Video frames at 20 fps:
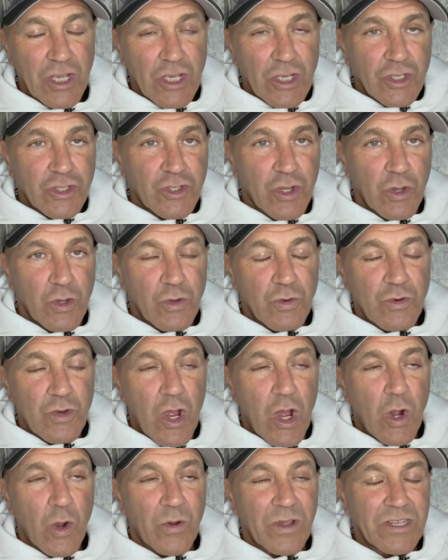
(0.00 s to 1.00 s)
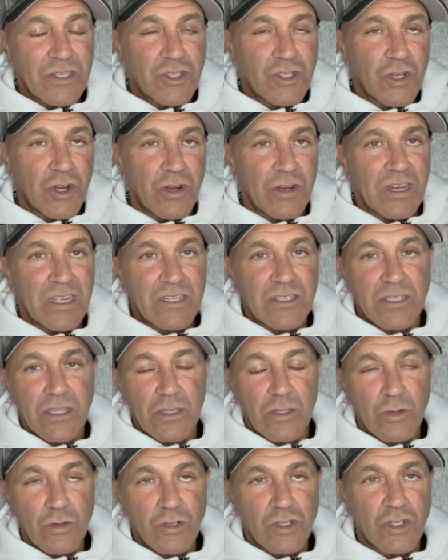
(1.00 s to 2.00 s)
So you know in certain
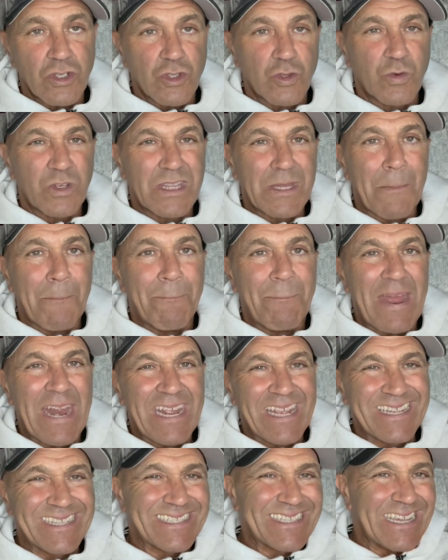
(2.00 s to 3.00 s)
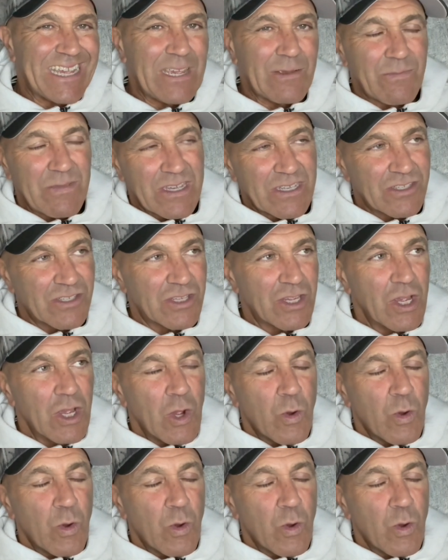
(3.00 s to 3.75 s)
institutions what the betting scheme is,